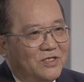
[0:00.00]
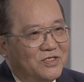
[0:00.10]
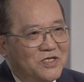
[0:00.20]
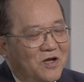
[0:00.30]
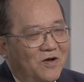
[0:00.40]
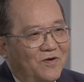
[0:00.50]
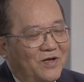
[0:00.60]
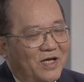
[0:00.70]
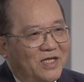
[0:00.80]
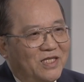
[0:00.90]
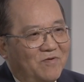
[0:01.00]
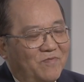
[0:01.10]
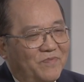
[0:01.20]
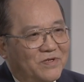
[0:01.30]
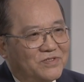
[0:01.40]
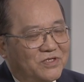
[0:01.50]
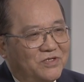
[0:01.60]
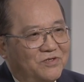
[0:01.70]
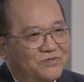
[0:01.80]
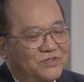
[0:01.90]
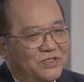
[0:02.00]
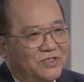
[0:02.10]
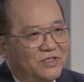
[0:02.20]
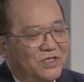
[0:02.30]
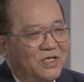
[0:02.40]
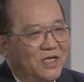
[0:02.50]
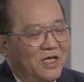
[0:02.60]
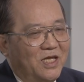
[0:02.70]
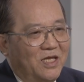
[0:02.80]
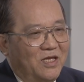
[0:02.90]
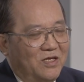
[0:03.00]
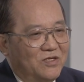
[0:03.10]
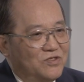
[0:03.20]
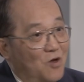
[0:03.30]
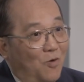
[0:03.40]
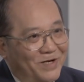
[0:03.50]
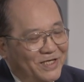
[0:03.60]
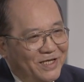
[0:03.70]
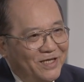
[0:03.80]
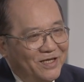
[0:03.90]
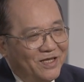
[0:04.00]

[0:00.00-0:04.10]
No, I never persecute nobody.